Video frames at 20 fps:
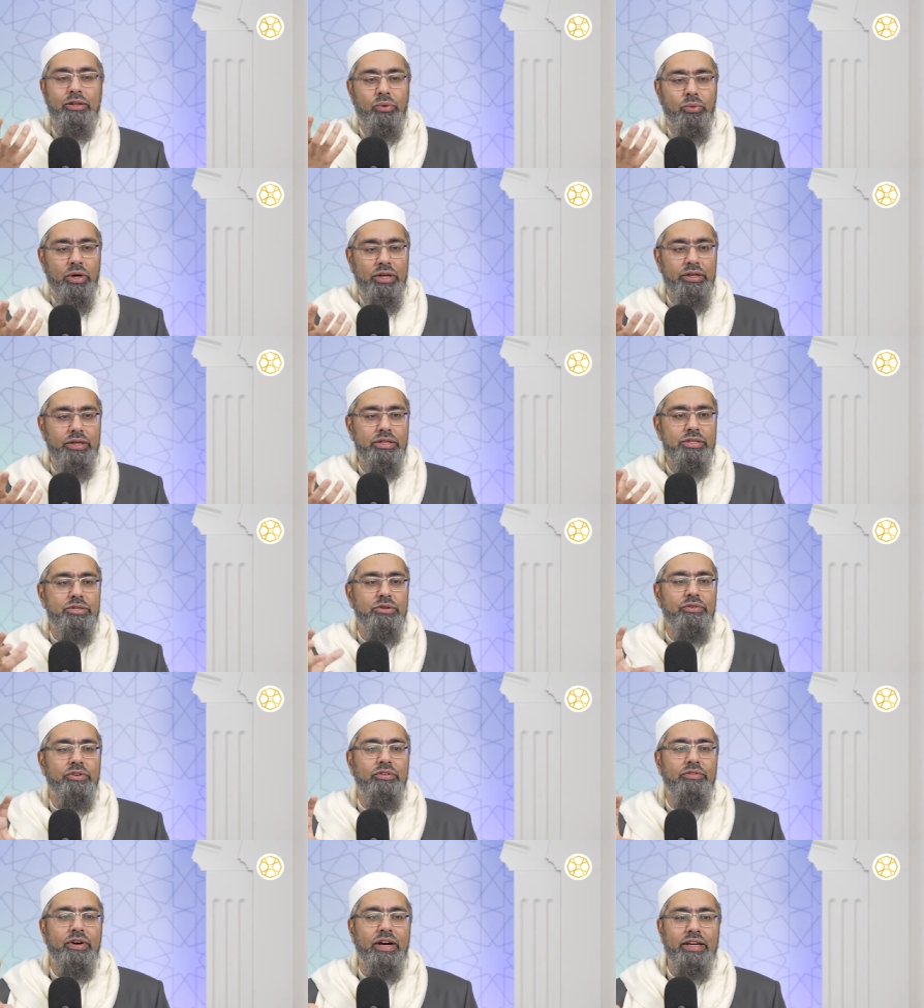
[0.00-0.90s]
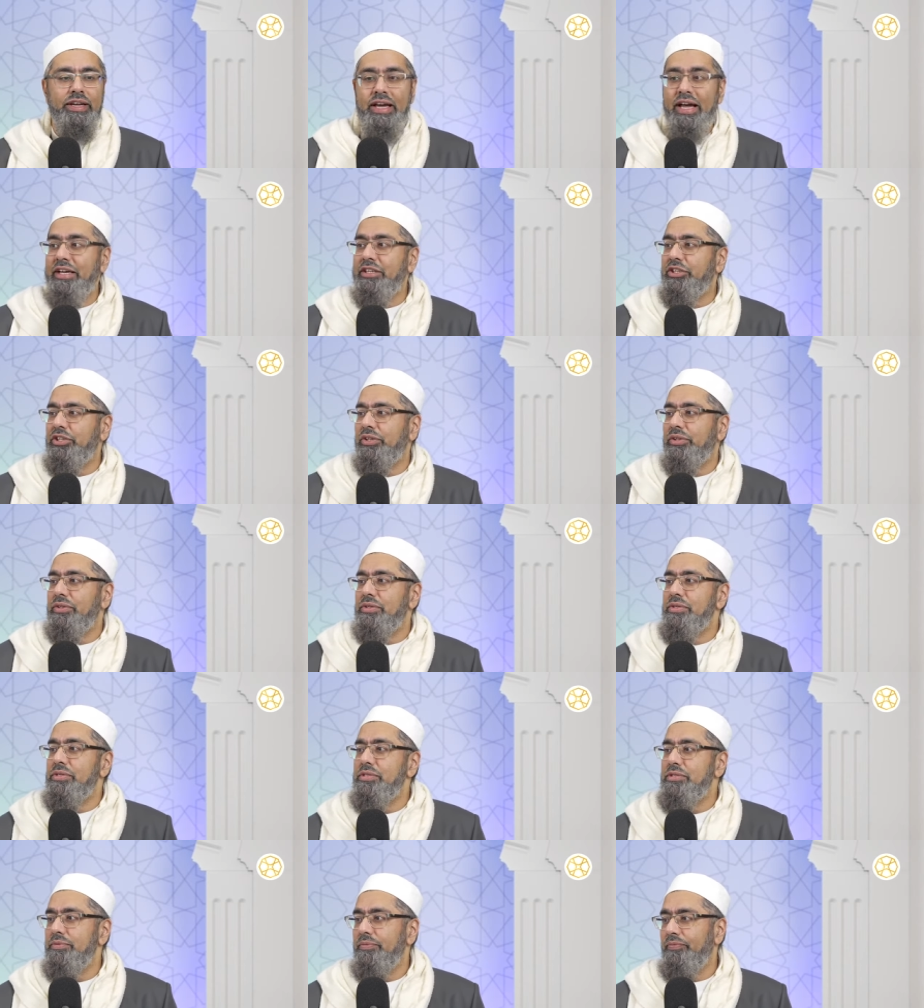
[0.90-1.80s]
the oneness of divine
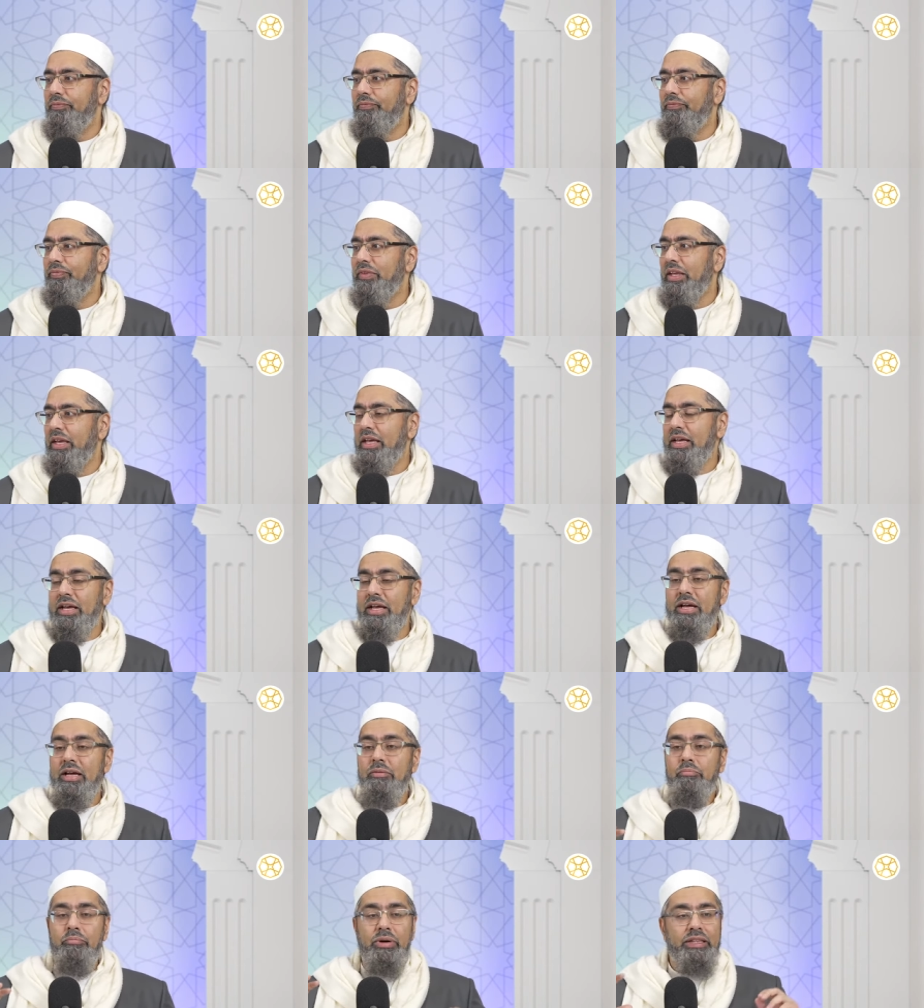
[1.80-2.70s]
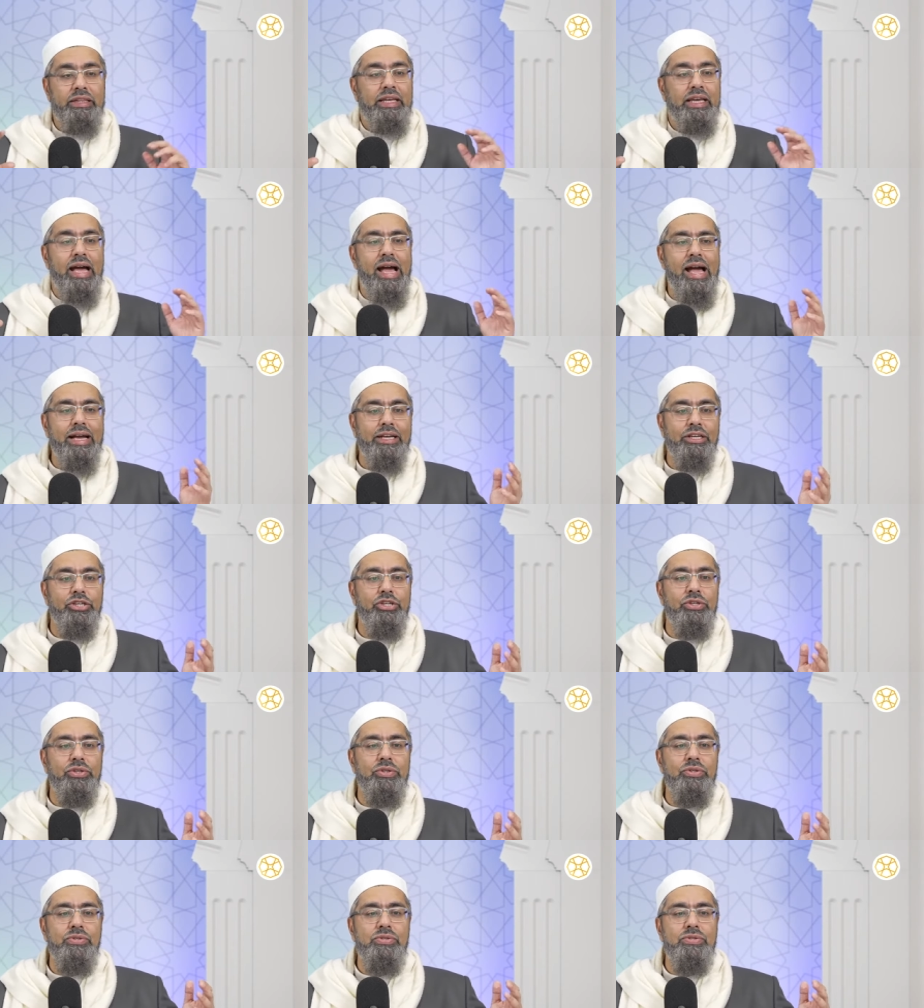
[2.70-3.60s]
actions but the
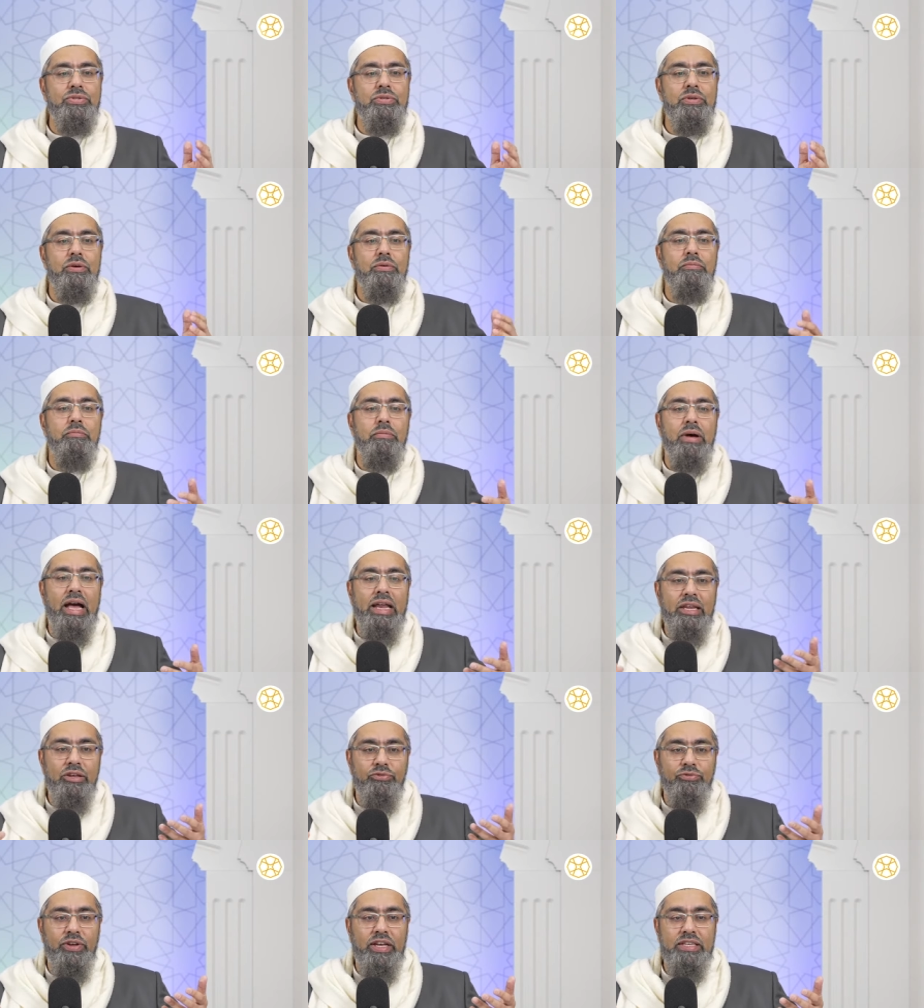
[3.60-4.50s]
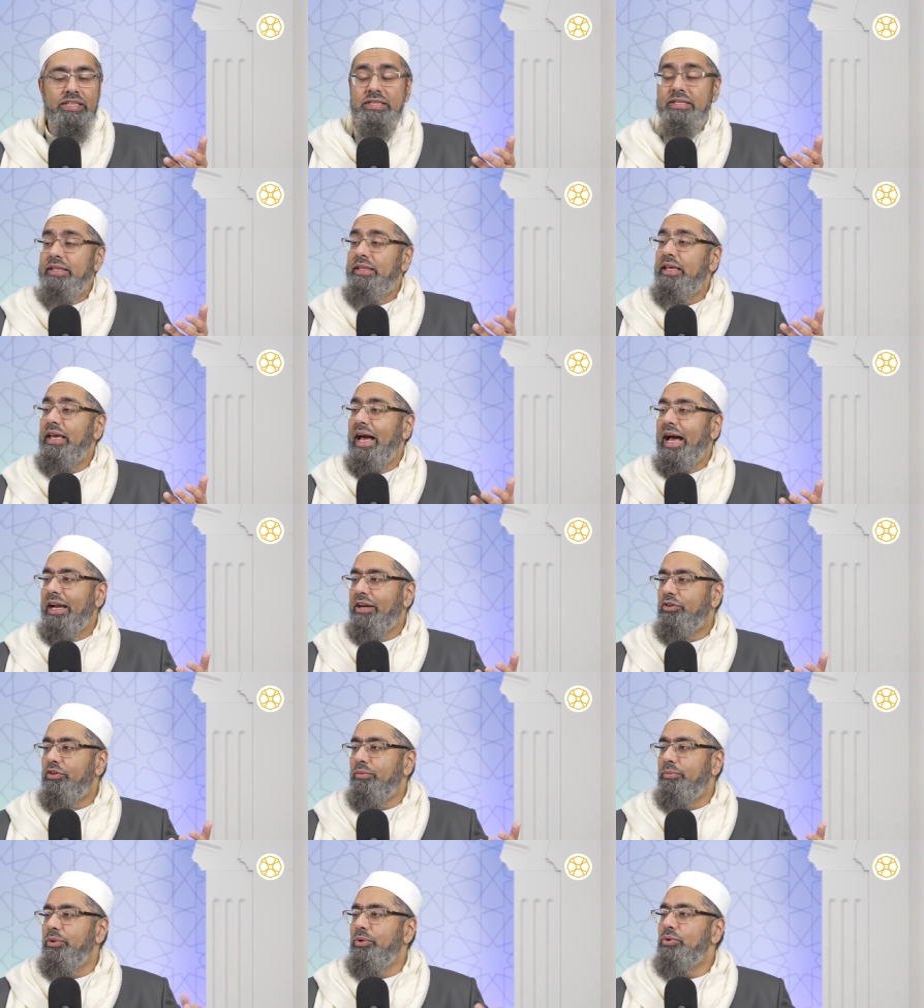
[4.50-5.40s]
actions manifest the
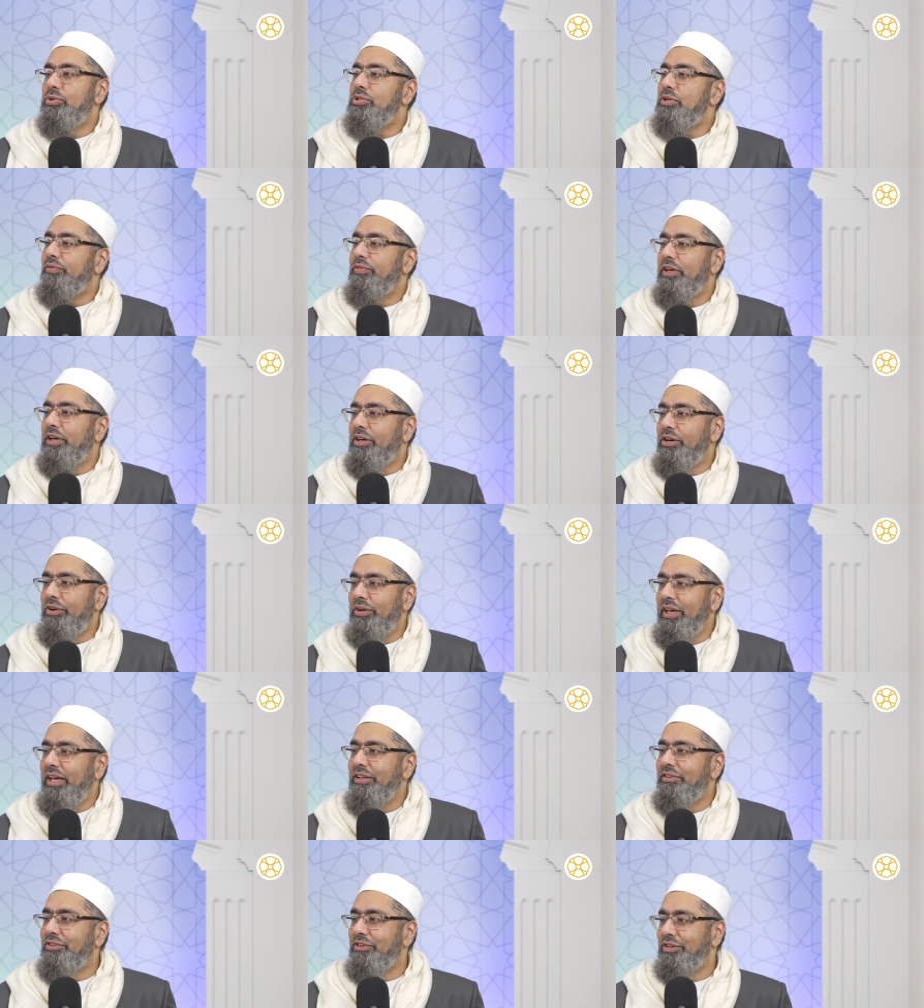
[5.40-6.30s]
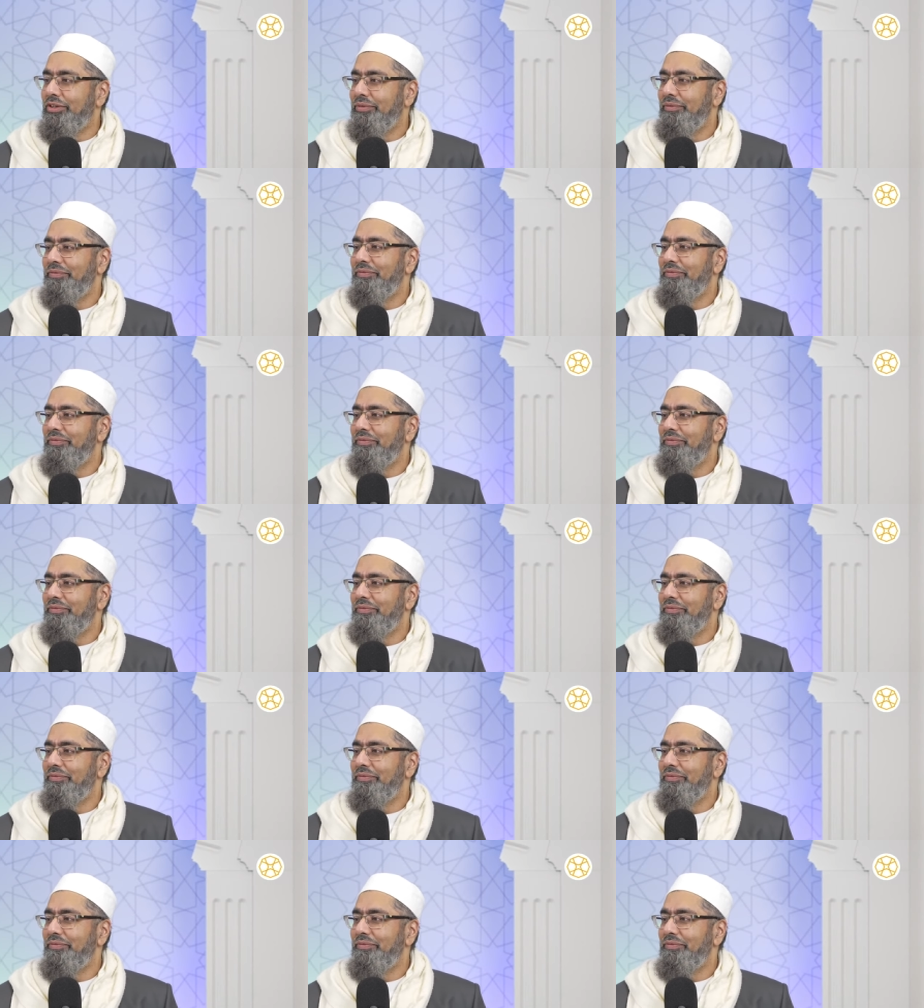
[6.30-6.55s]
attributes of their creator.